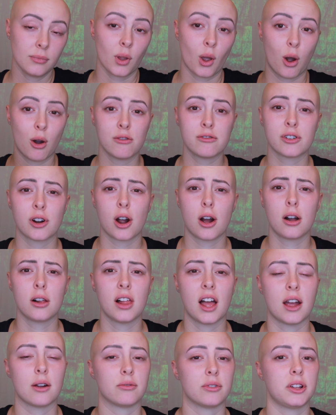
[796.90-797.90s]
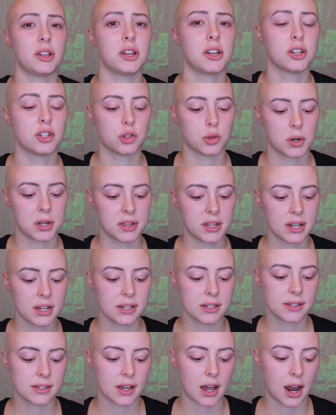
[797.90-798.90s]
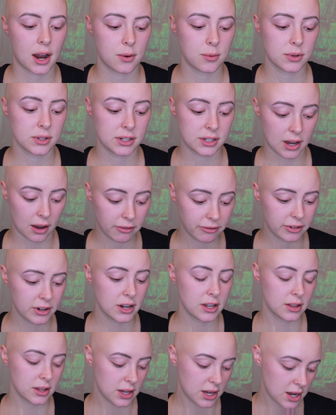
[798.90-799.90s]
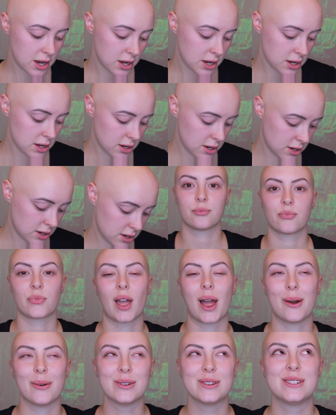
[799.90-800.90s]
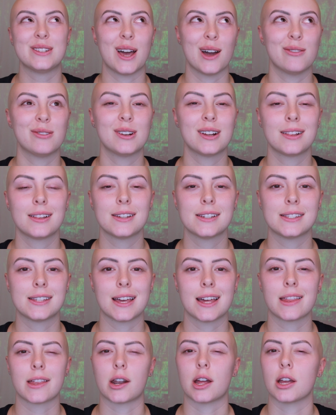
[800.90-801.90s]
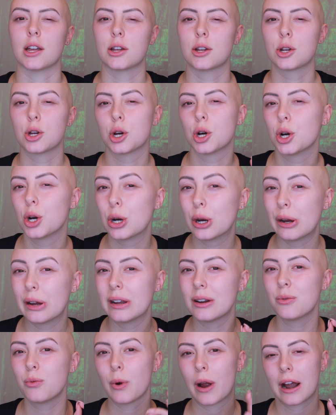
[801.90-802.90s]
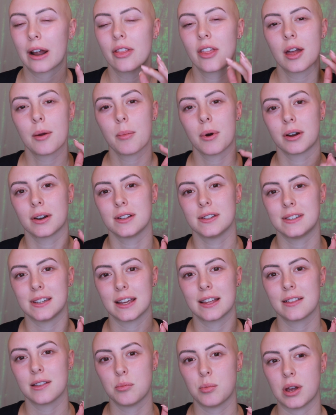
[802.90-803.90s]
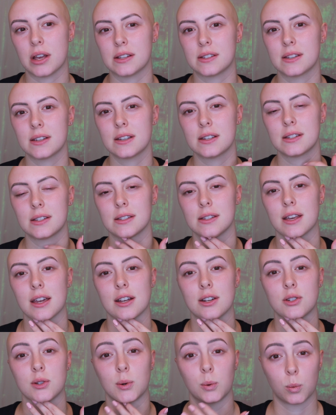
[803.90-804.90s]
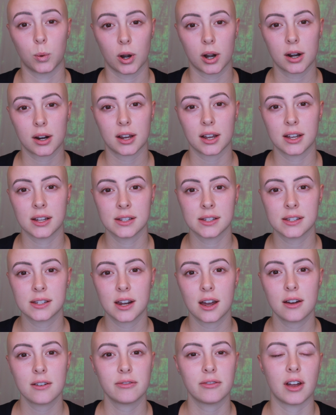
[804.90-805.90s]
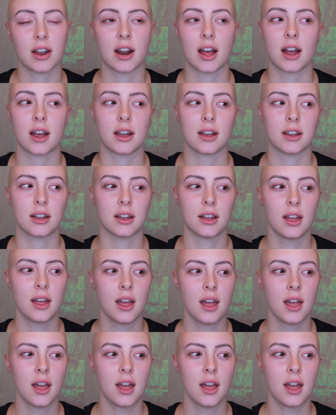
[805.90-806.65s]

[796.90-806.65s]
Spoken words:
overall, I really enjoyed these. I would definitely say that I could wear them on a daily basis, like to work and stuff, and I